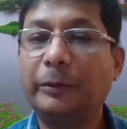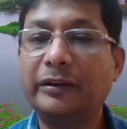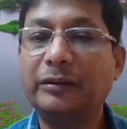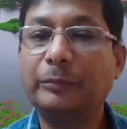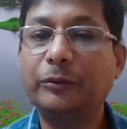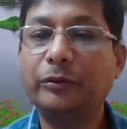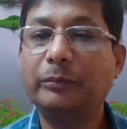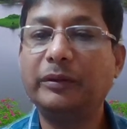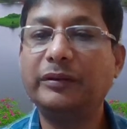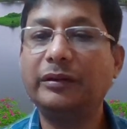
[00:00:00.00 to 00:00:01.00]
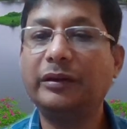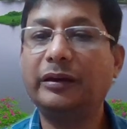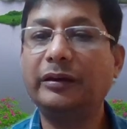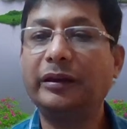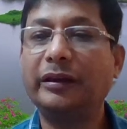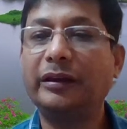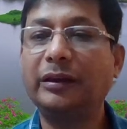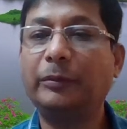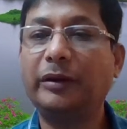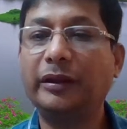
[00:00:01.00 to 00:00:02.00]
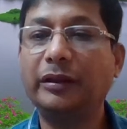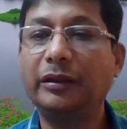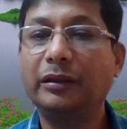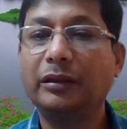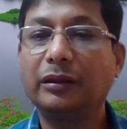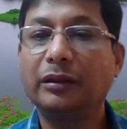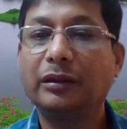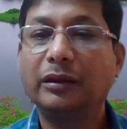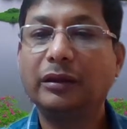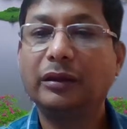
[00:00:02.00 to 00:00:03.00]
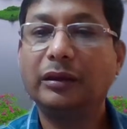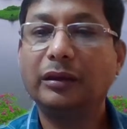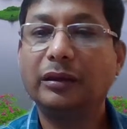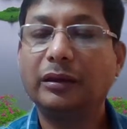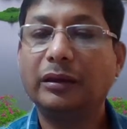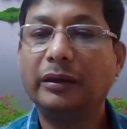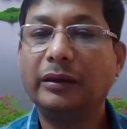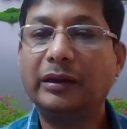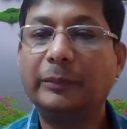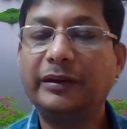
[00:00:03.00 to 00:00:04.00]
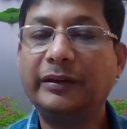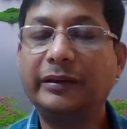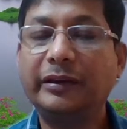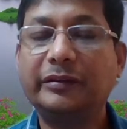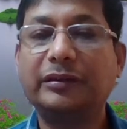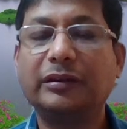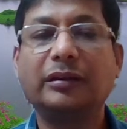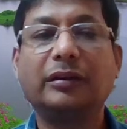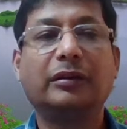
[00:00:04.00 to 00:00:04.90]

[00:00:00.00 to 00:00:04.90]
difference between machine learning and deep learning in artificial intelligence? Yes.